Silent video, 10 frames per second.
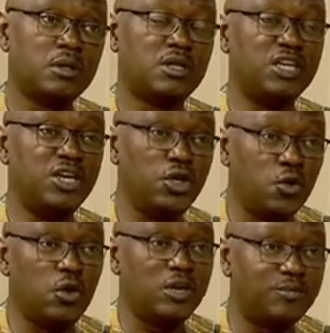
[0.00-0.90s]
the
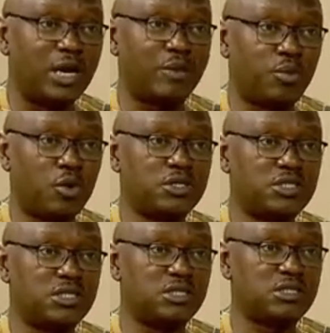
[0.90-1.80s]
neoliberal
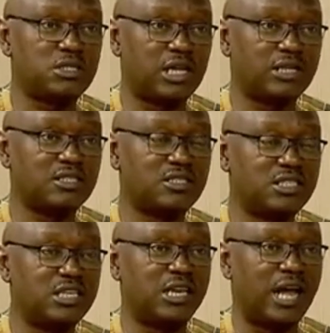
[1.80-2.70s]
policies that is
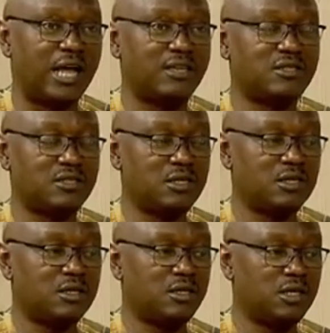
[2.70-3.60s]
seen as
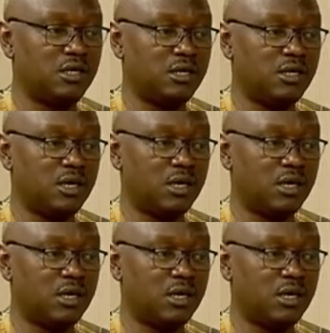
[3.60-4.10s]
the